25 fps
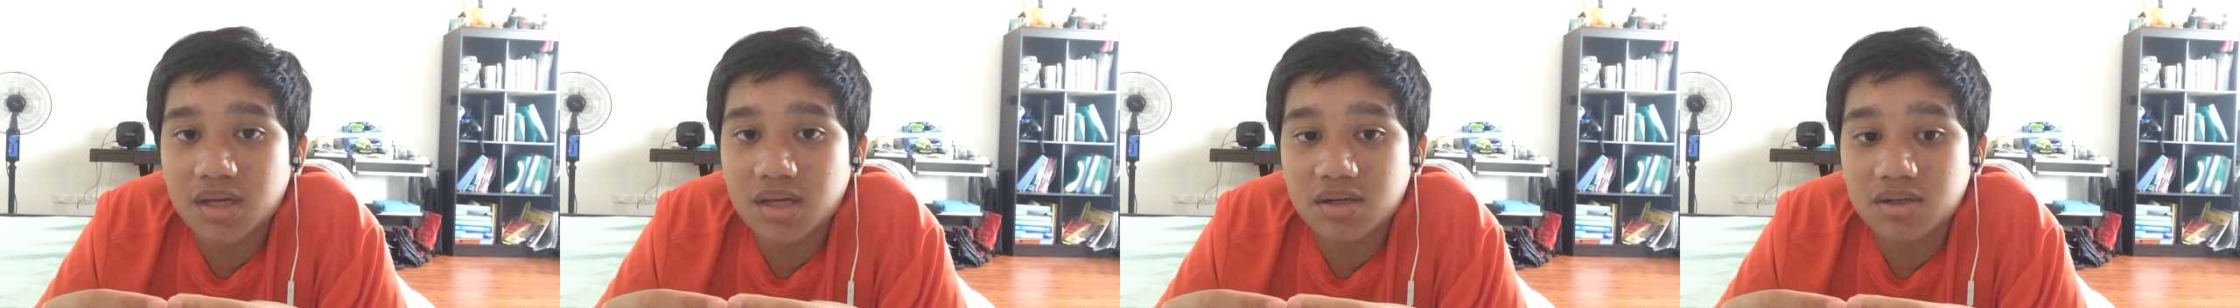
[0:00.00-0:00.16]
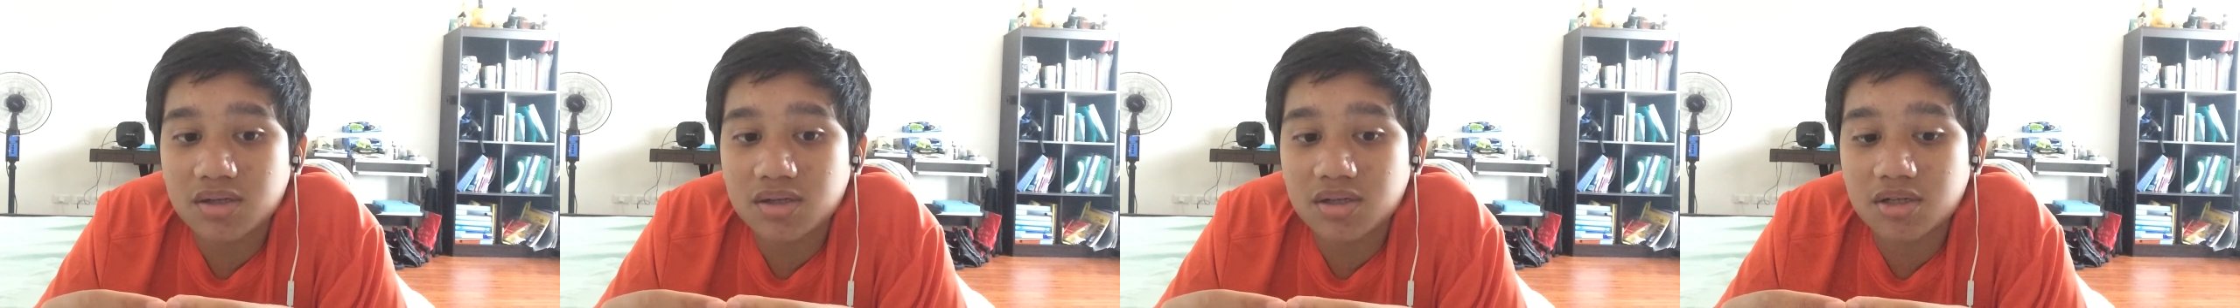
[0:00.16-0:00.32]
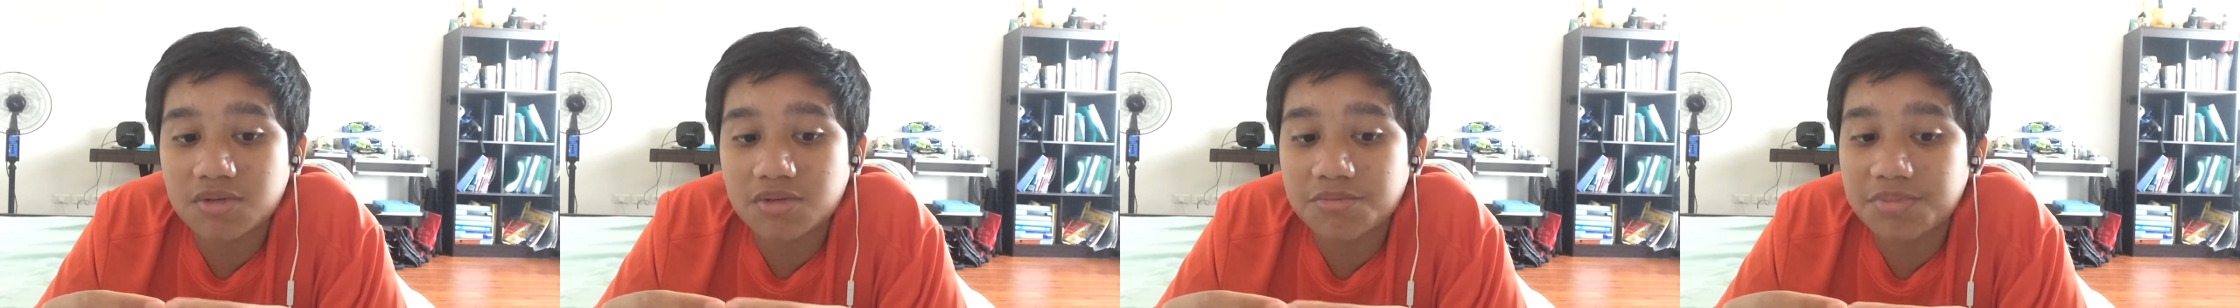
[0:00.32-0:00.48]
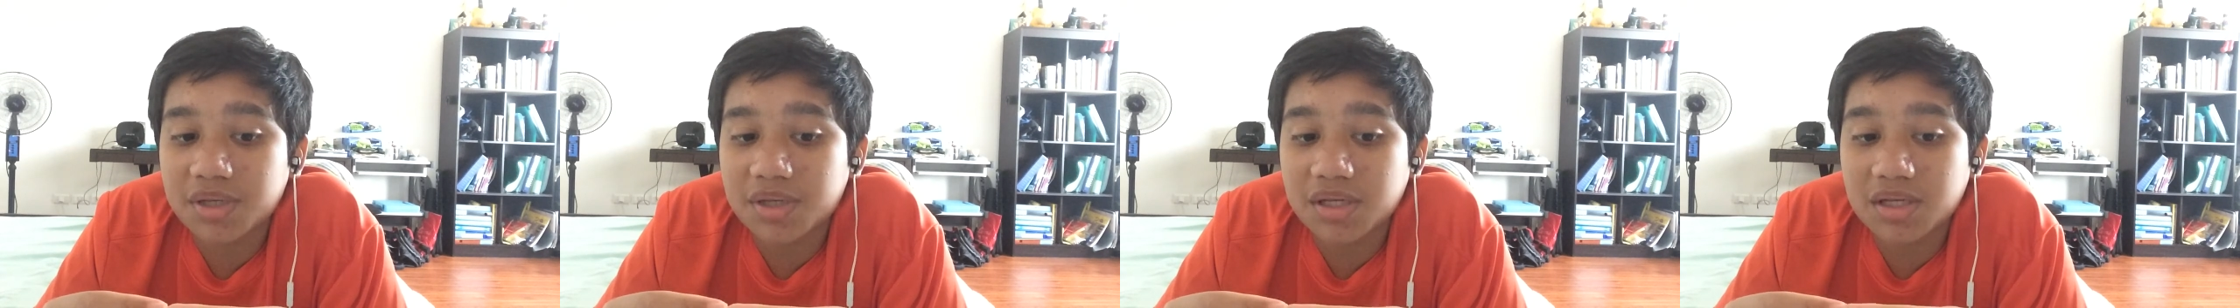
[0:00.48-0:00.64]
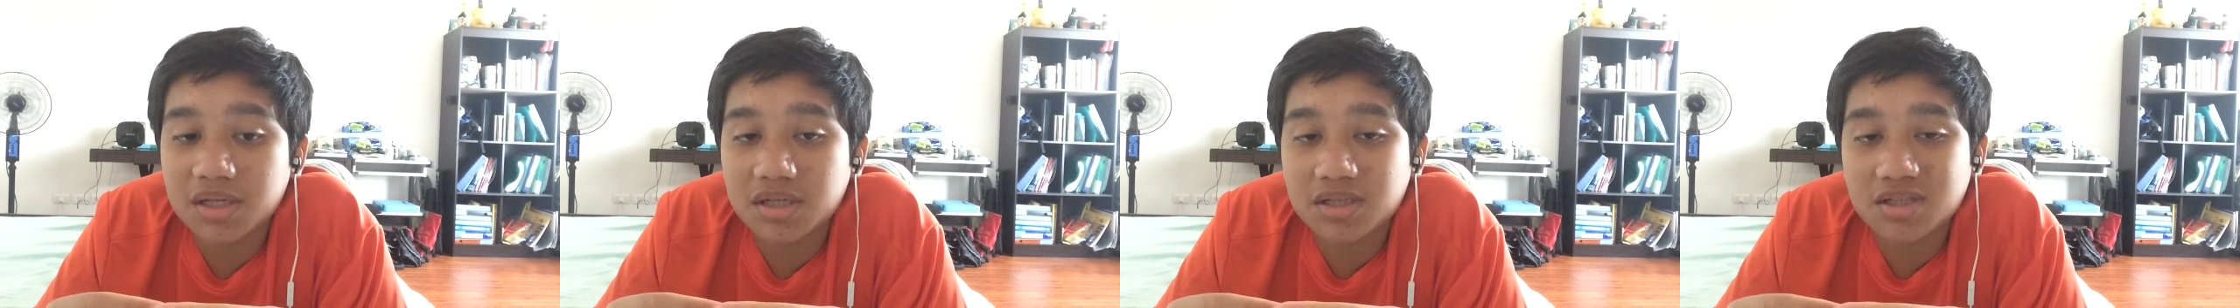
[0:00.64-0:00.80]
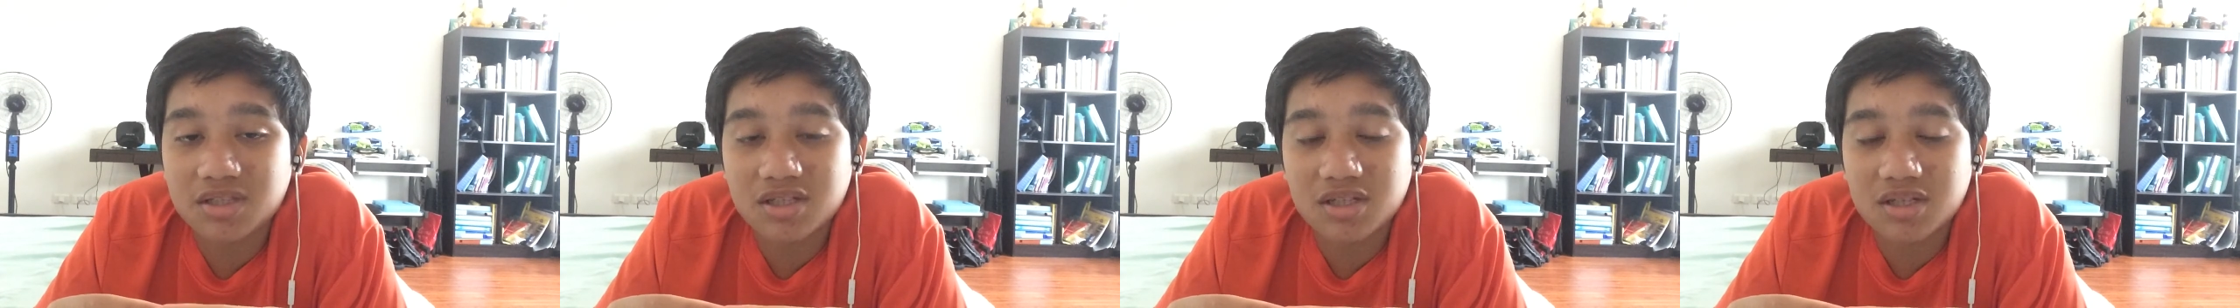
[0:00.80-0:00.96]
are going to
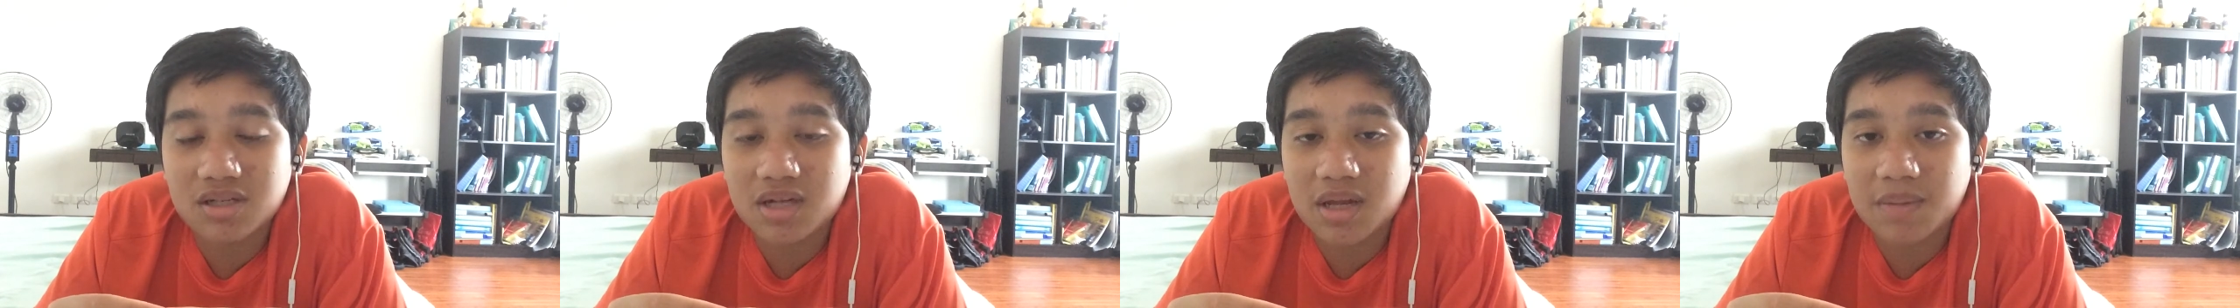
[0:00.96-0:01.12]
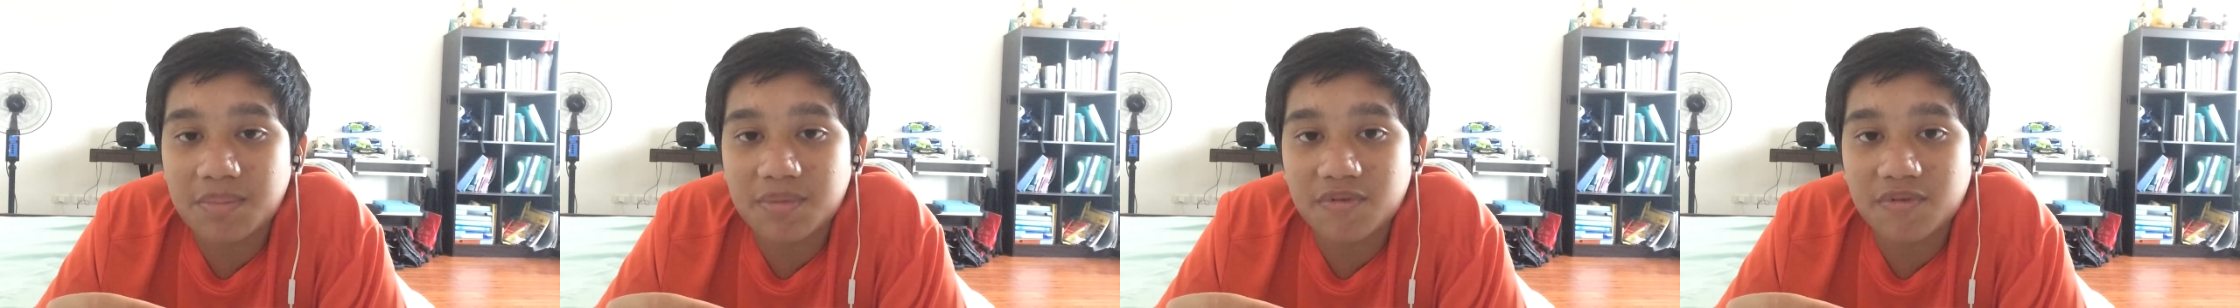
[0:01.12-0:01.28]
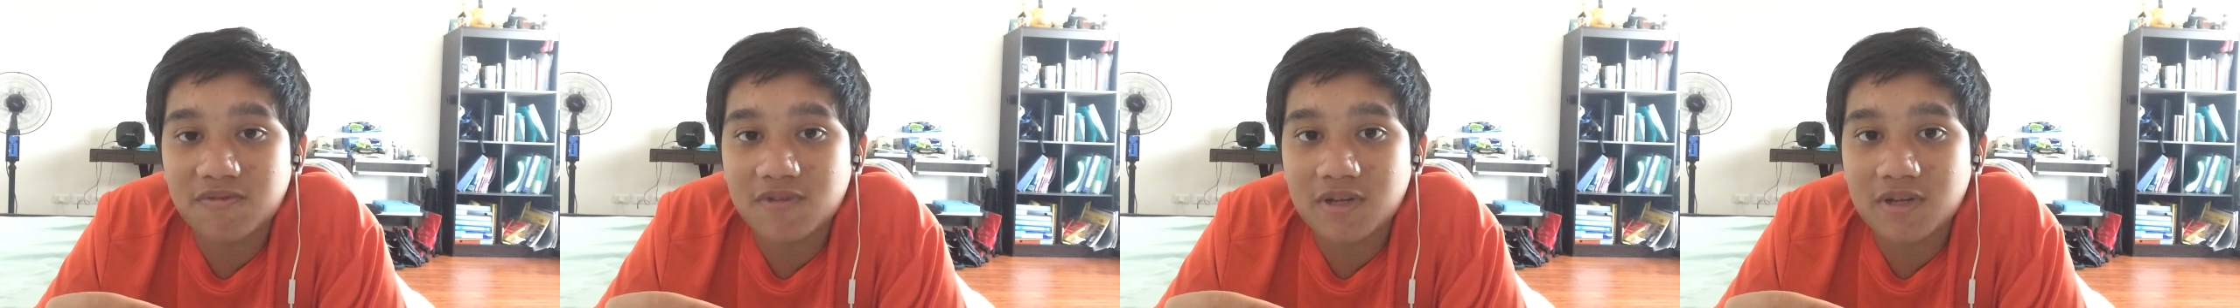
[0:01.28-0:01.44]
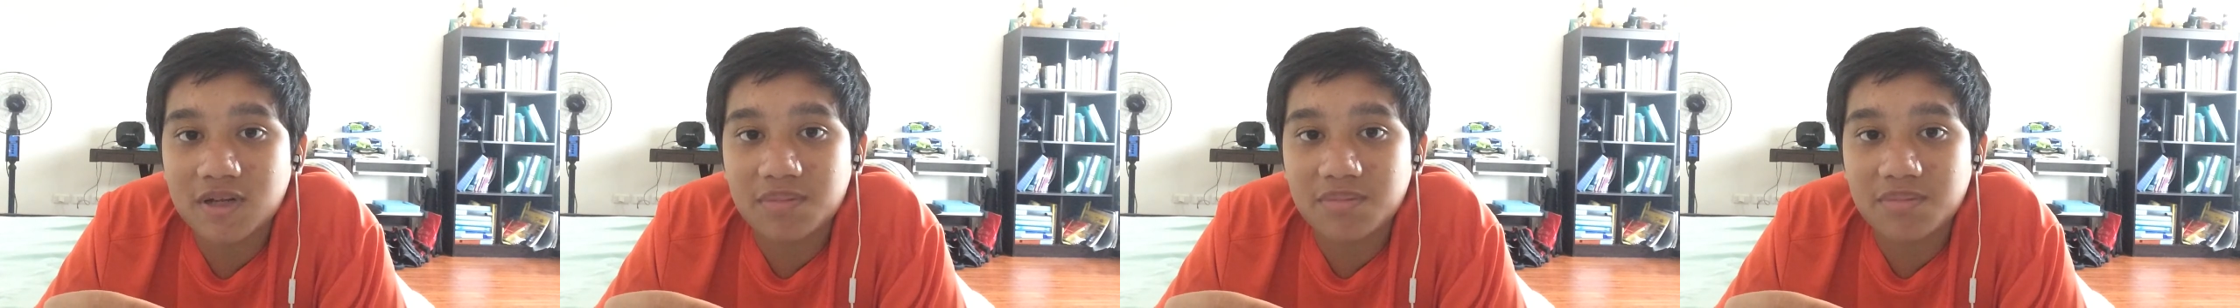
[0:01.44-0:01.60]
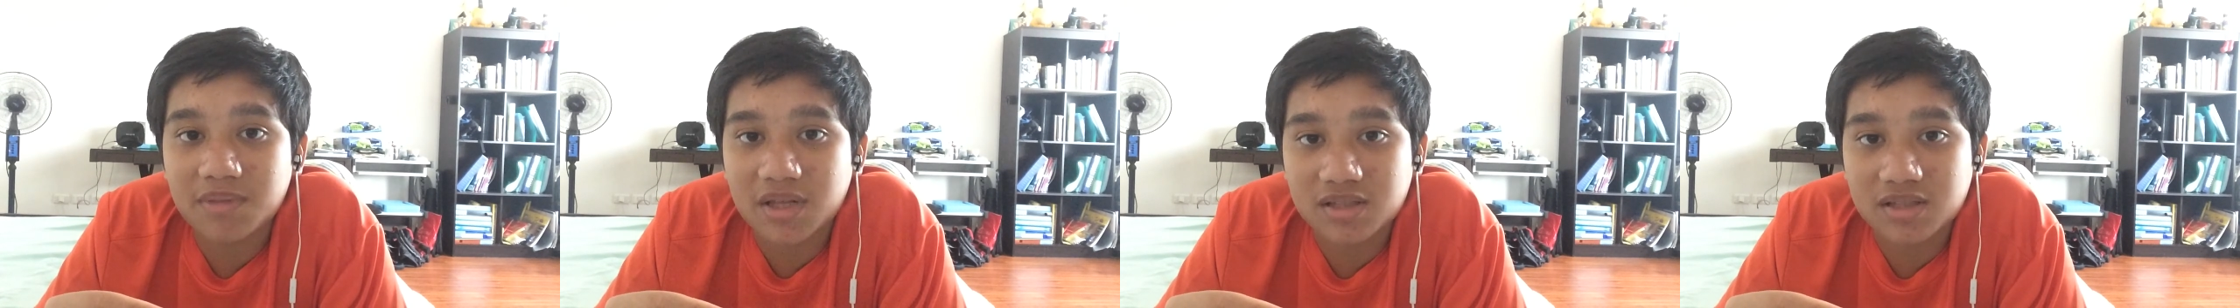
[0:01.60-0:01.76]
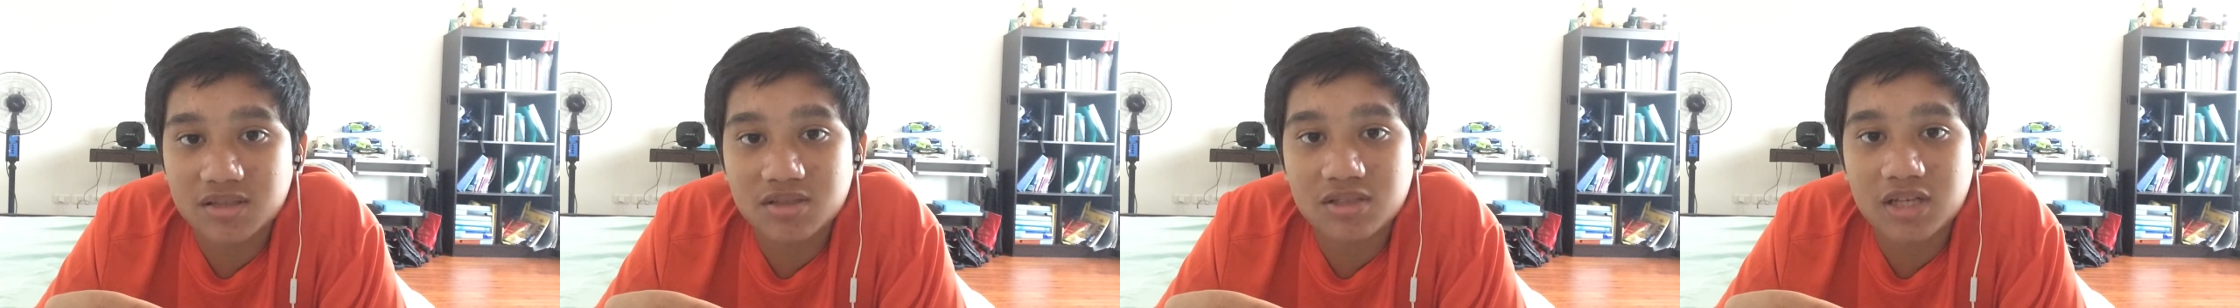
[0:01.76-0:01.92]
be the type of team
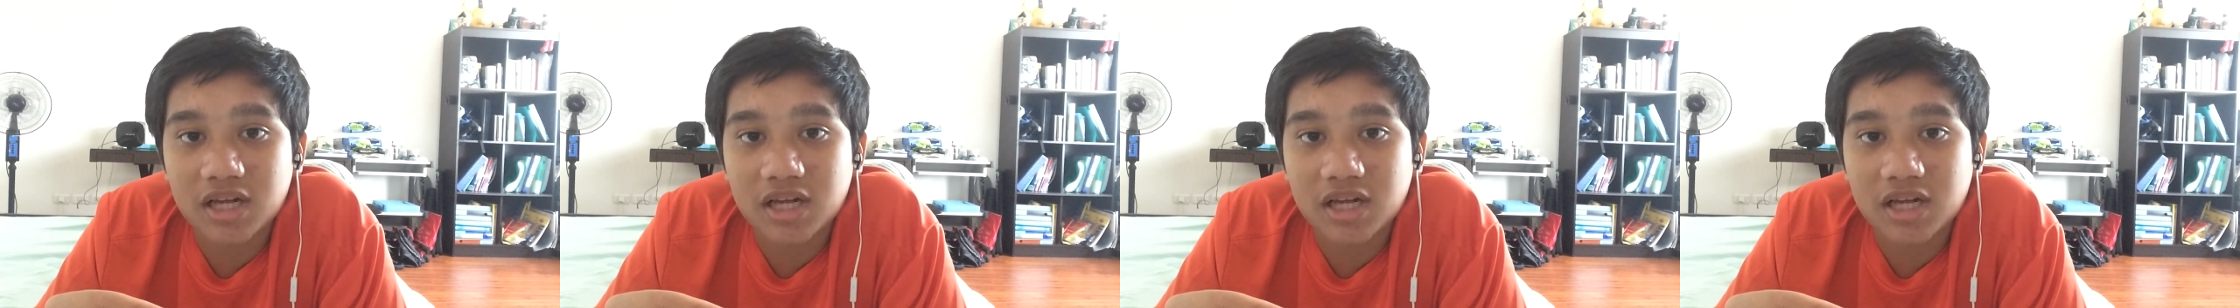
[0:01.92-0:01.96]
that